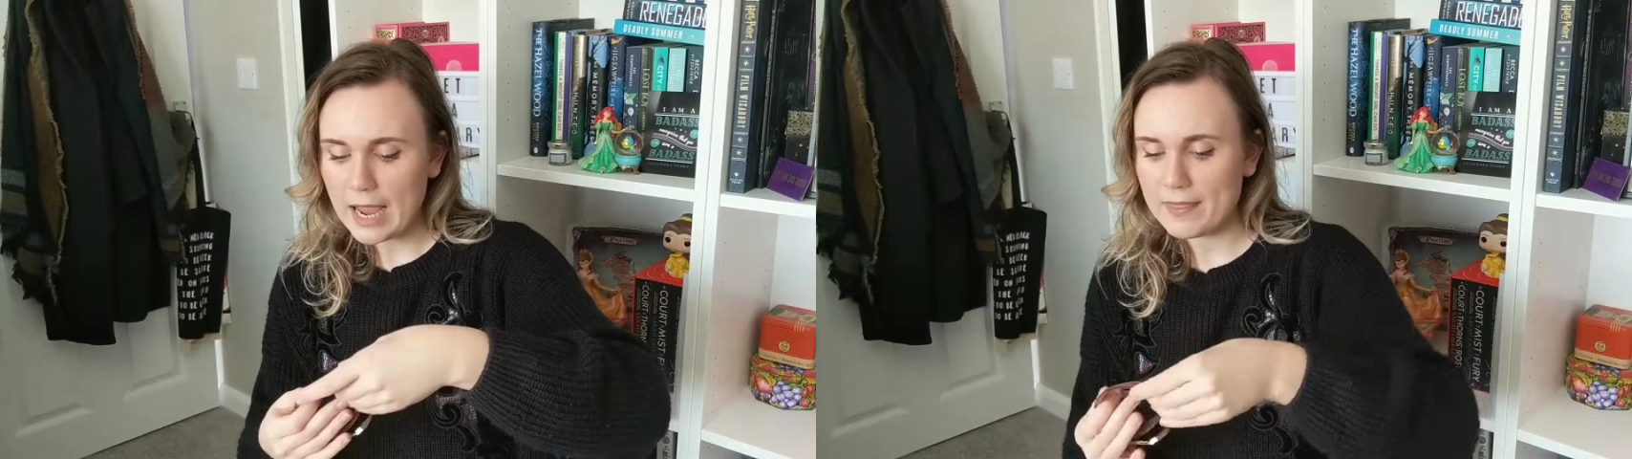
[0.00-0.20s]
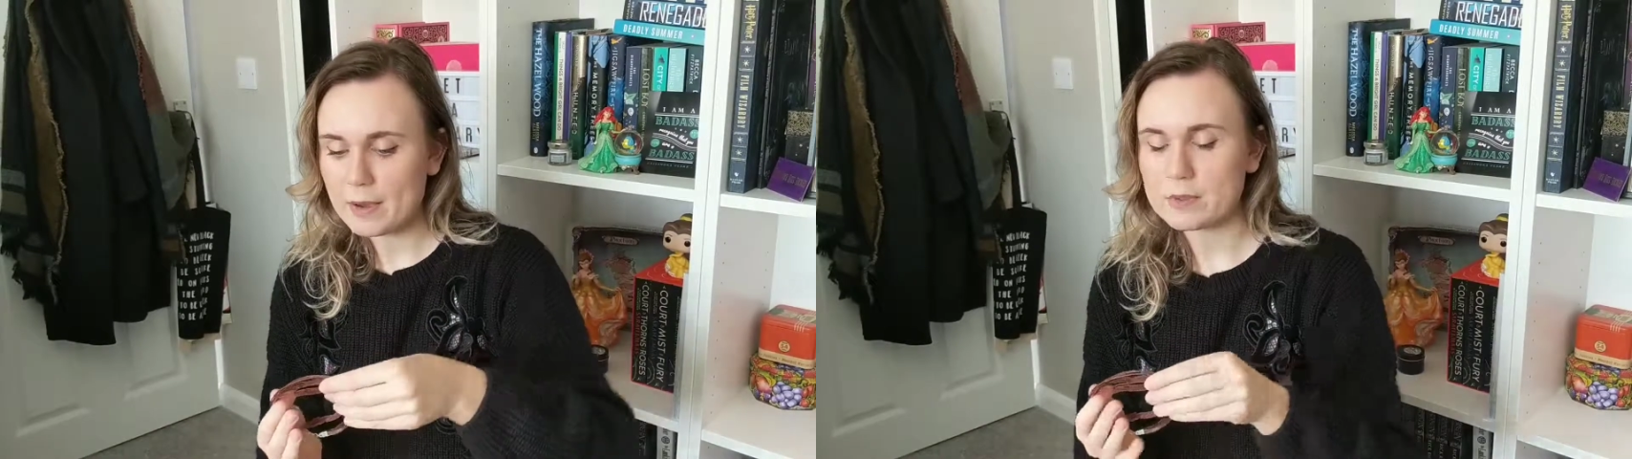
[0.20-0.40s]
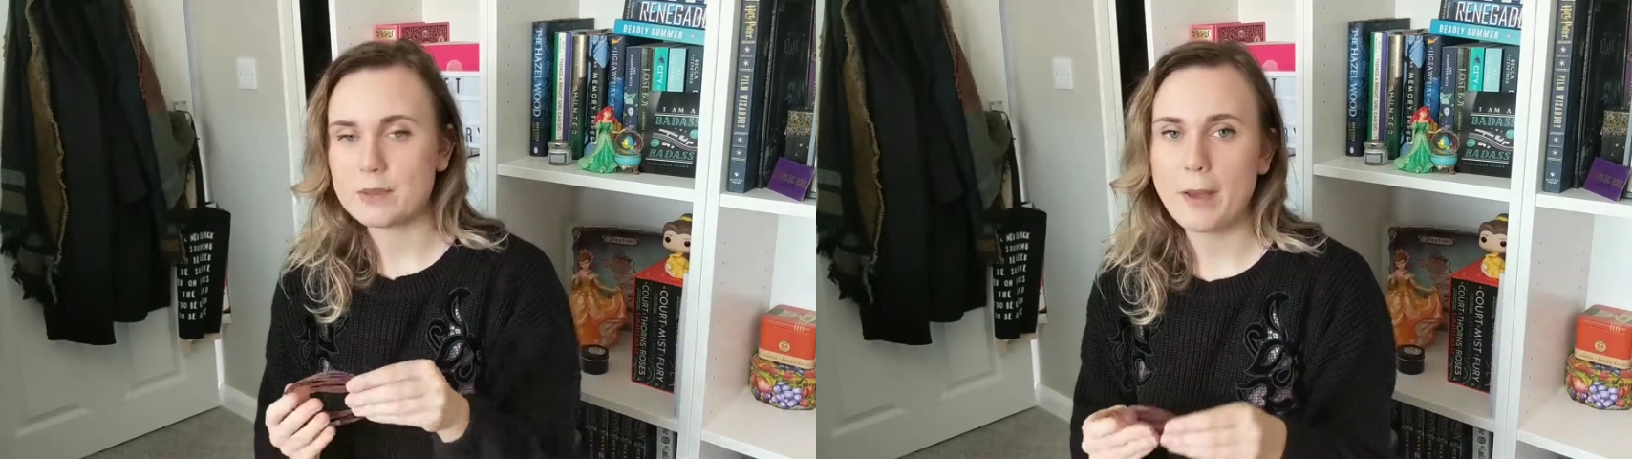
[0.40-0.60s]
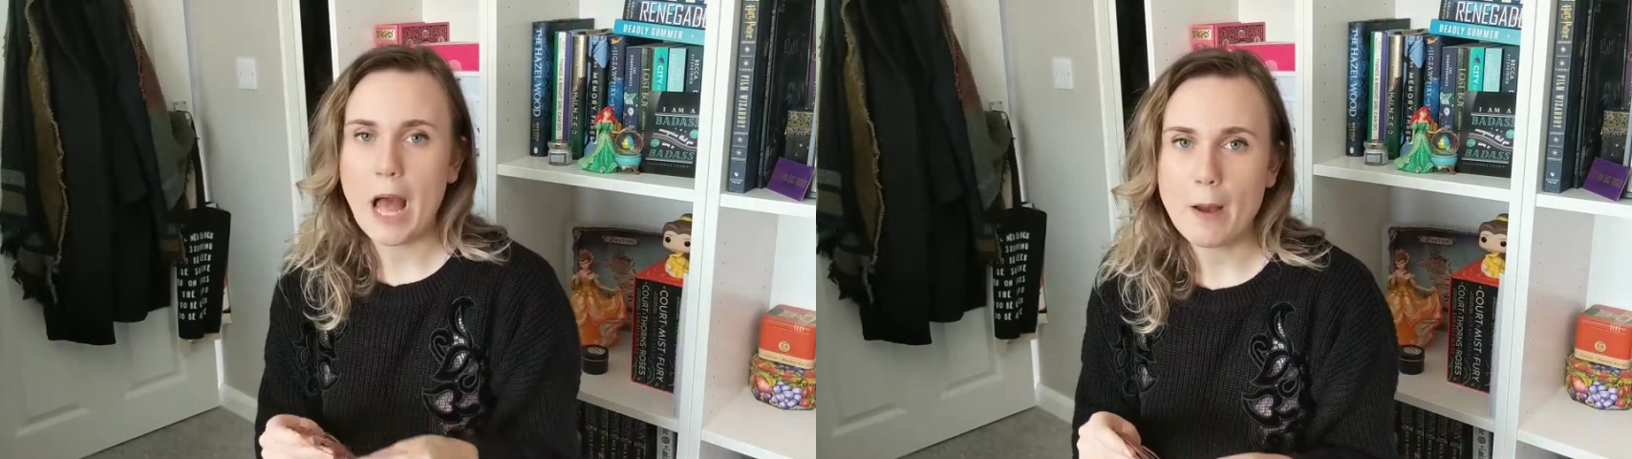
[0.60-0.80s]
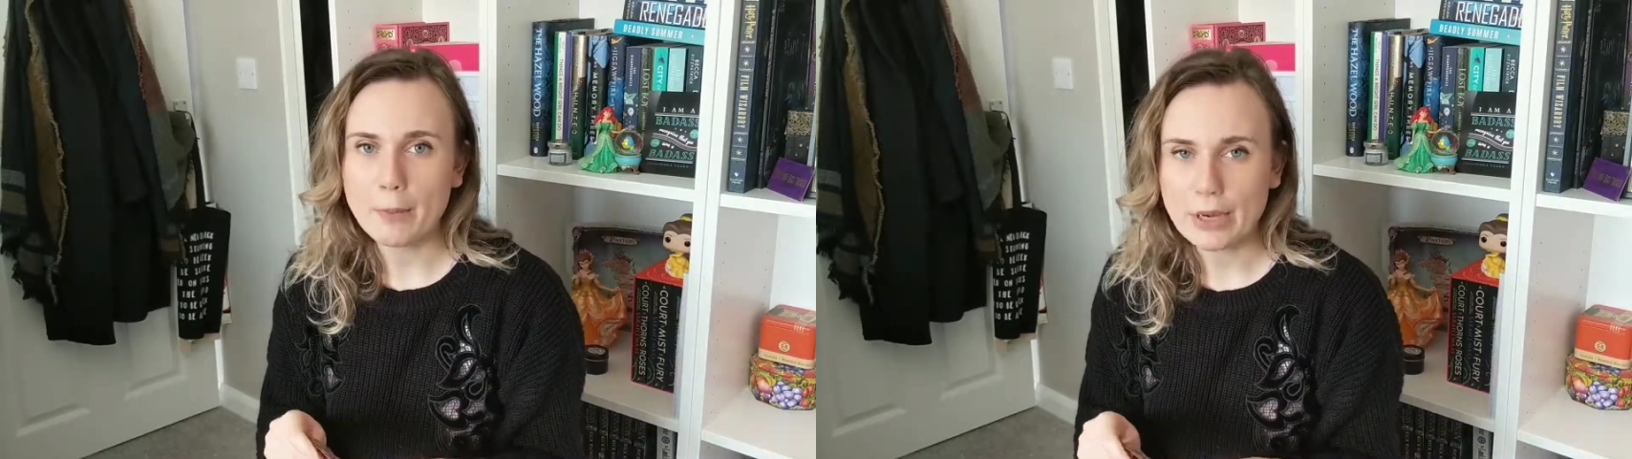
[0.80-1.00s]
and that was a
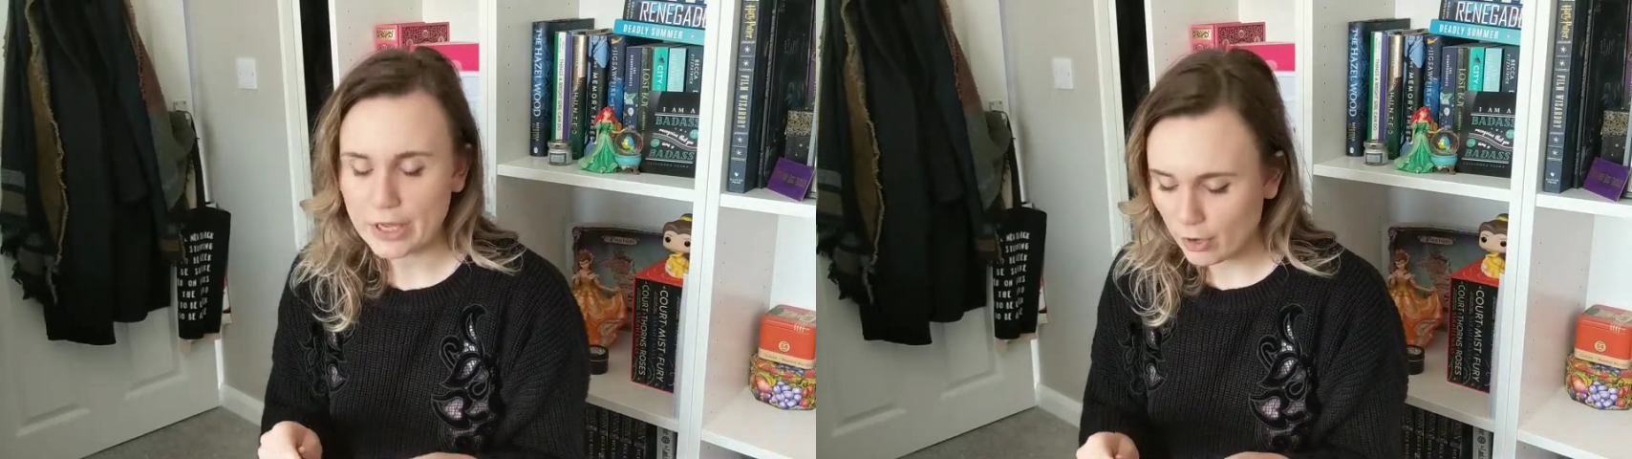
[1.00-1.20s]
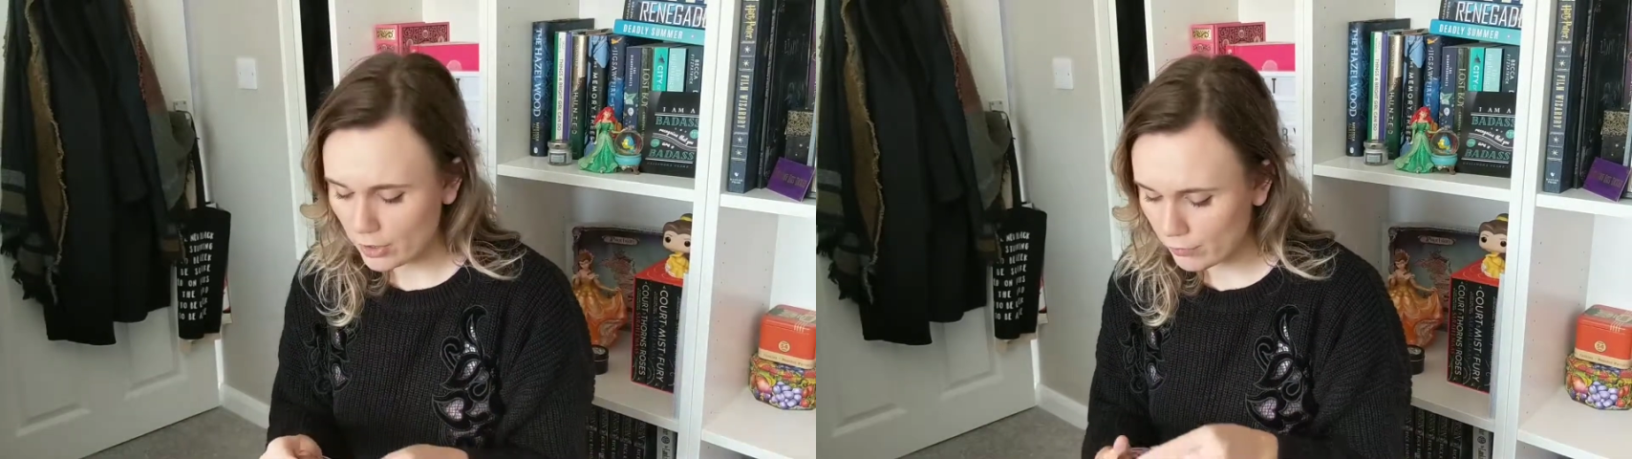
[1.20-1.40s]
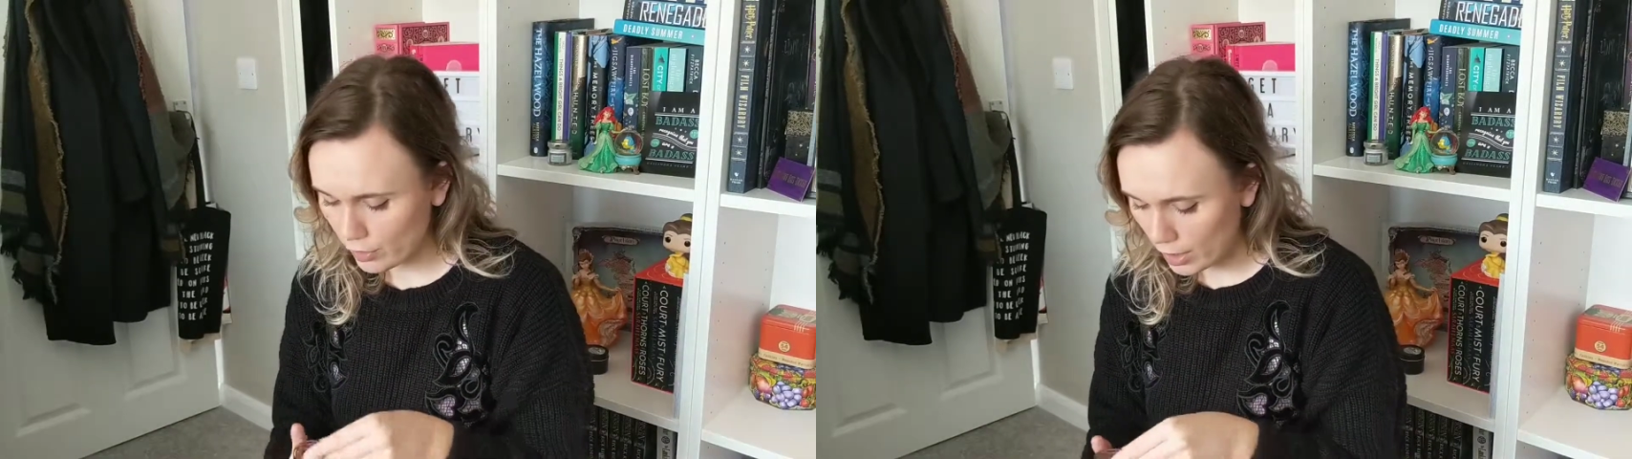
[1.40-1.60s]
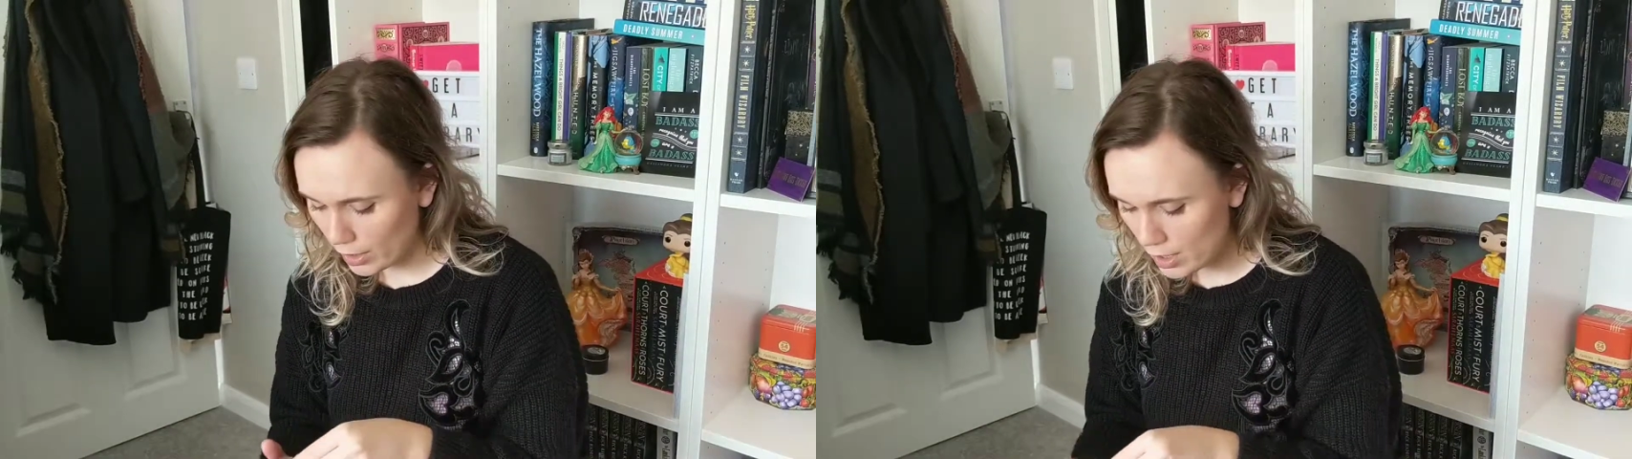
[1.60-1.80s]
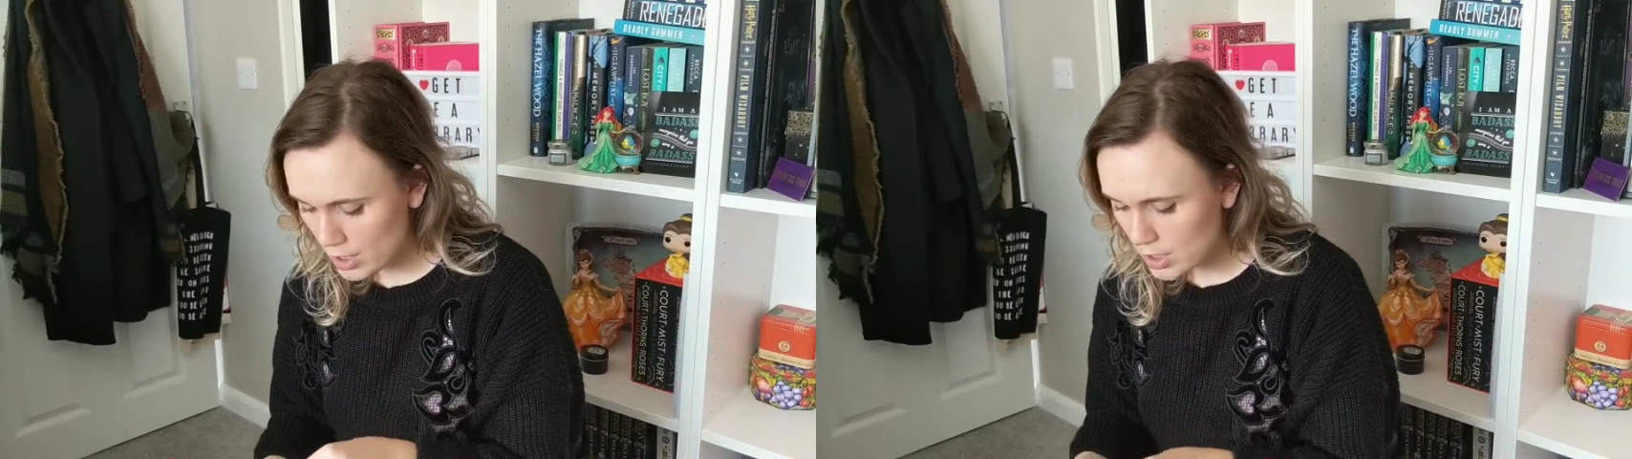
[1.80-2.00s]
purpley kind of colour